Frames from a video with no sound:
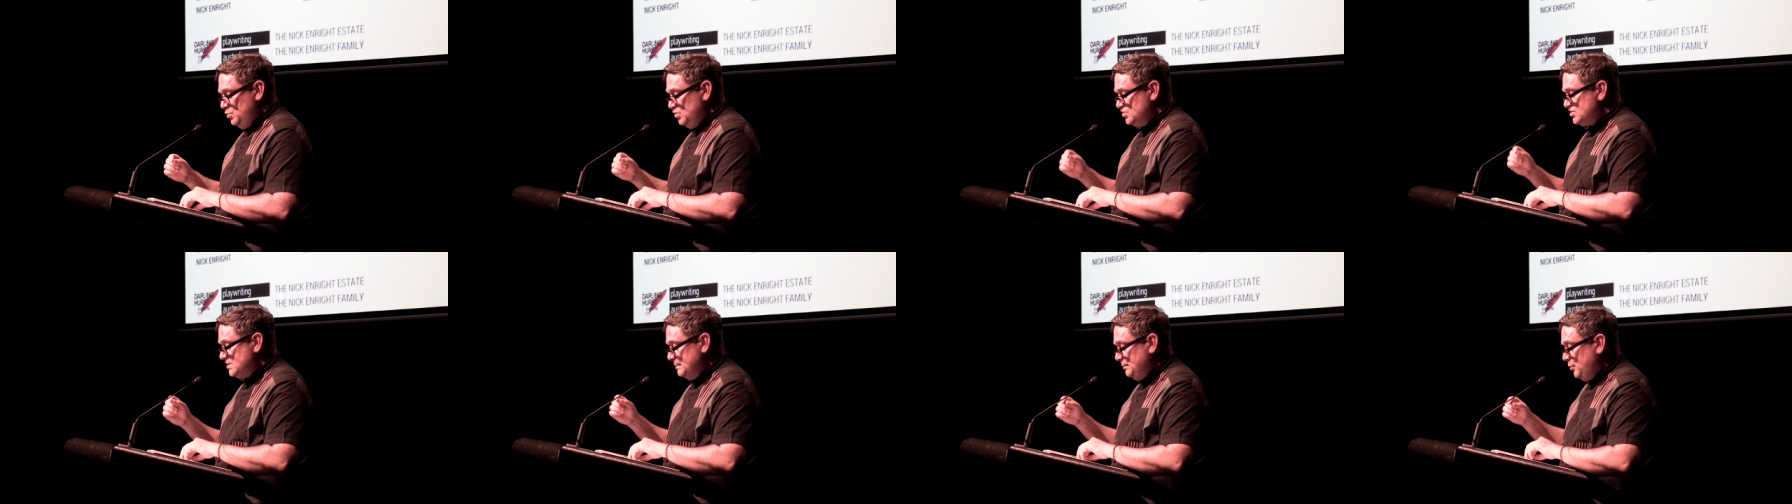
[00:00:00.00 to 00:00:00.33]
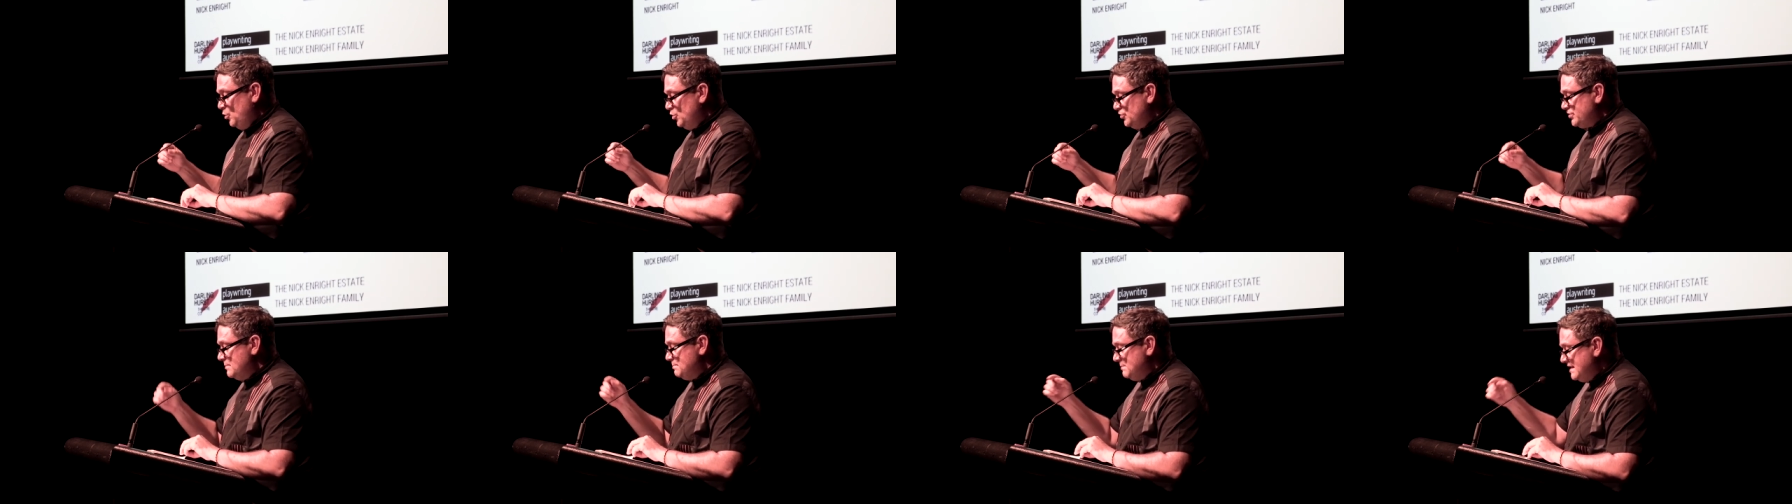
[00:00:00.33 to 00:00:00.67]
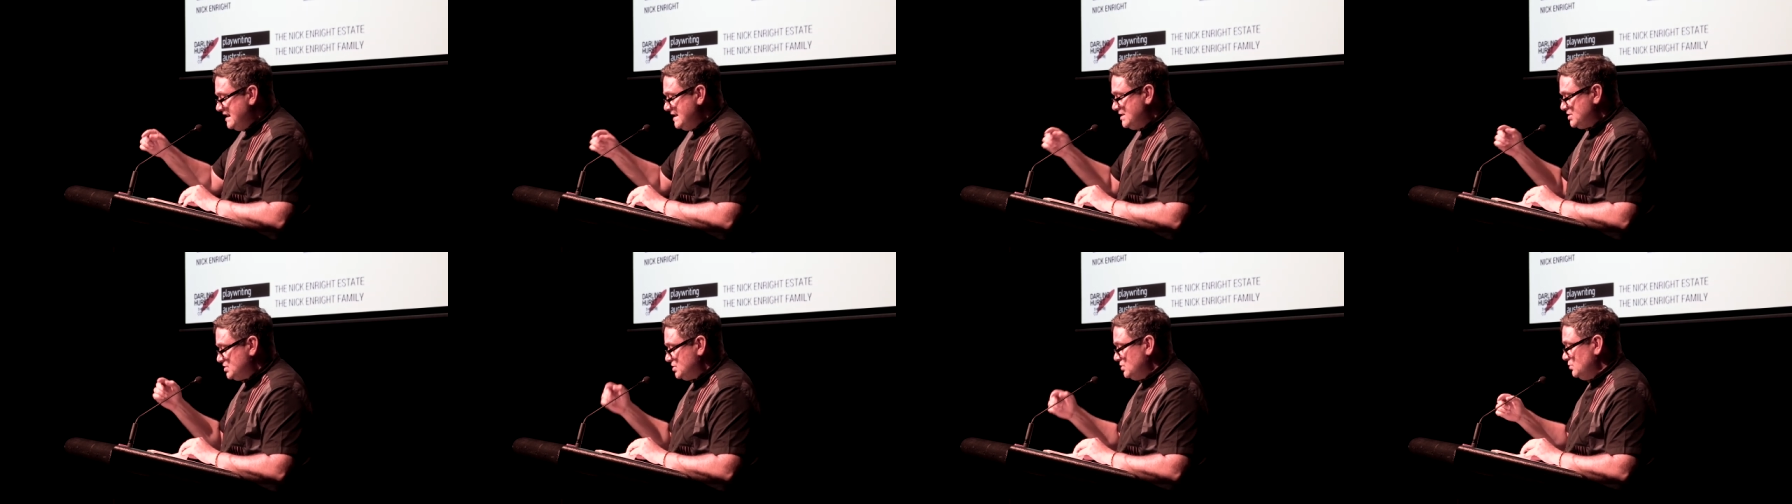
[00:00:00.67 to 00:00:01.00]
will support the
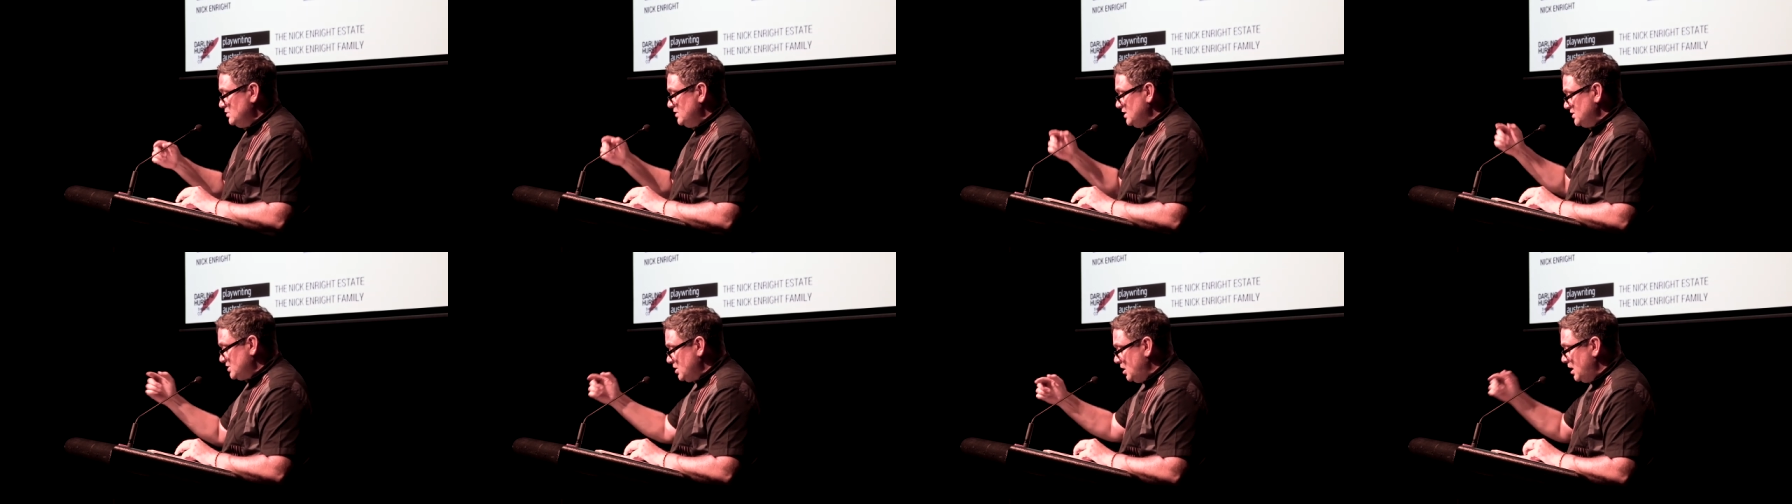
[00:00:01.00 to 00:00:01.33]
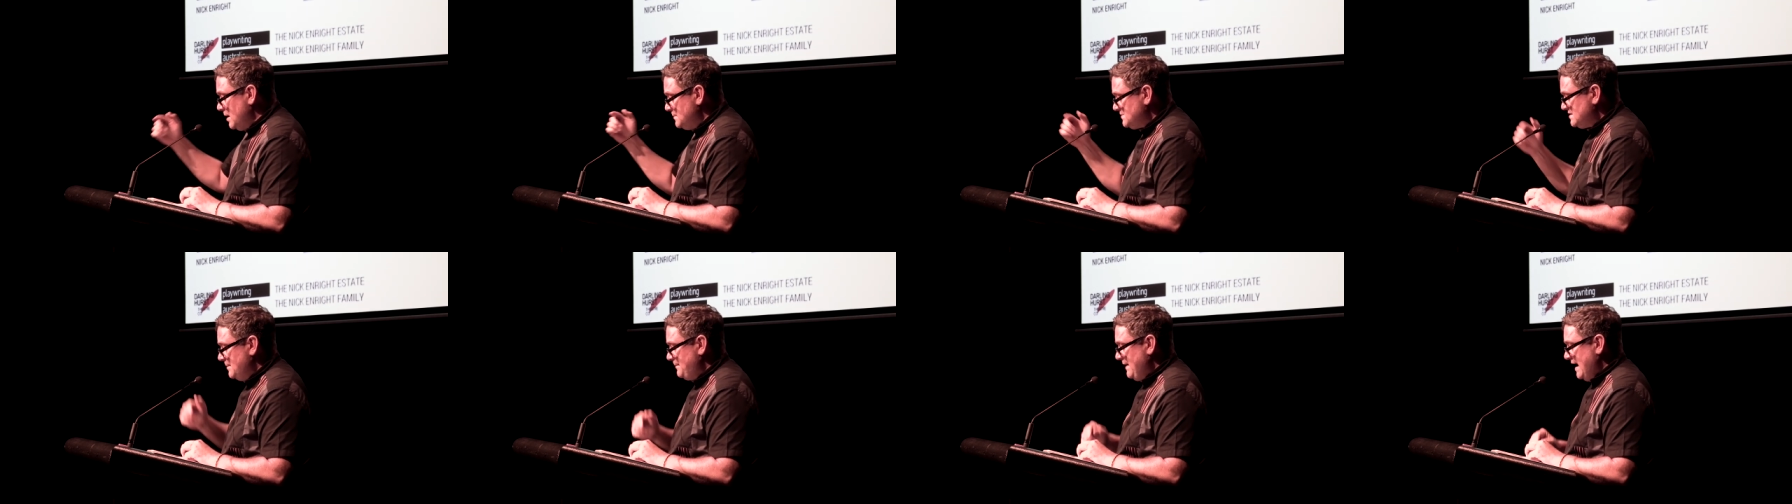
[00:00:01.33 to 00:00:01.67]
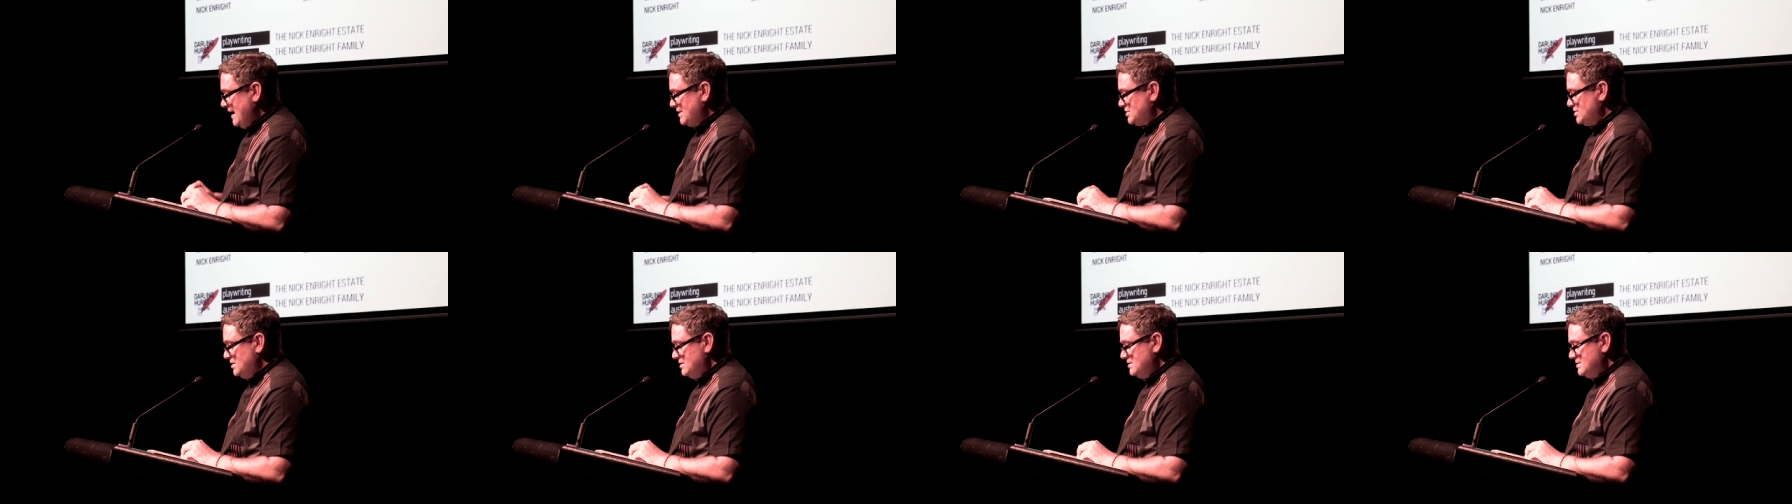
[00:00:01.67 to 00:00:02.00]
Me Too and the Time's Up
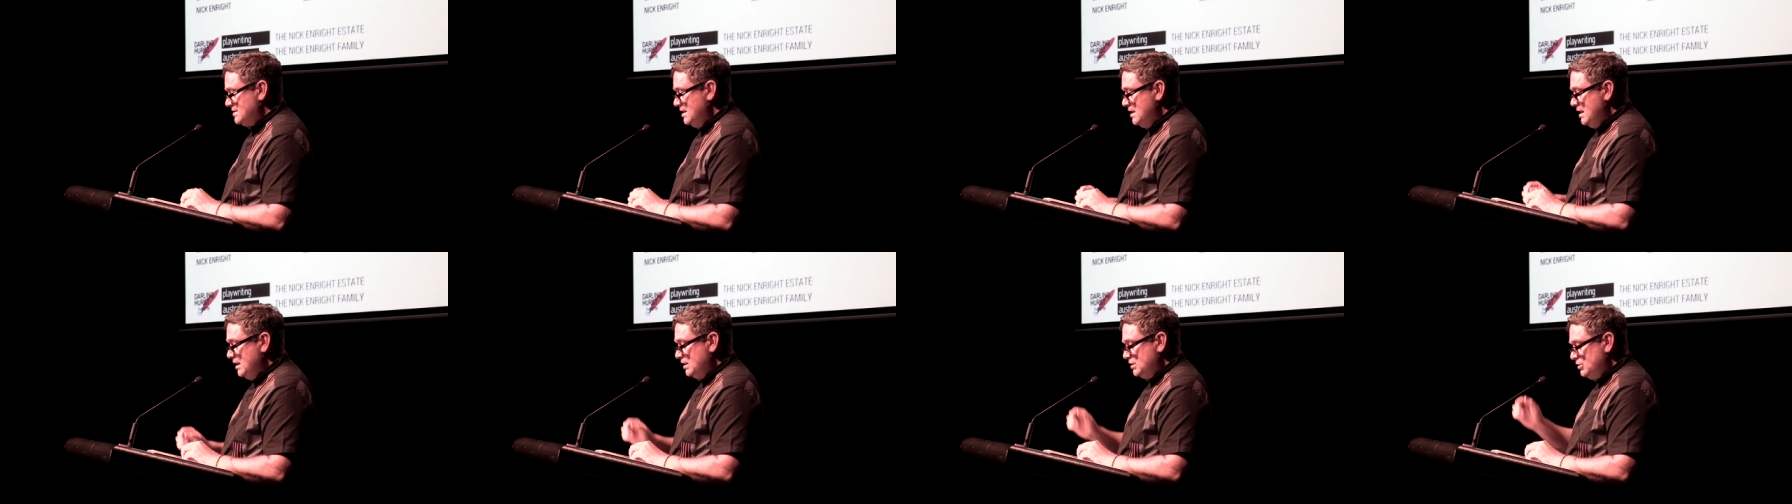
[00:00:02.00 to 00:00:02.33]
actions,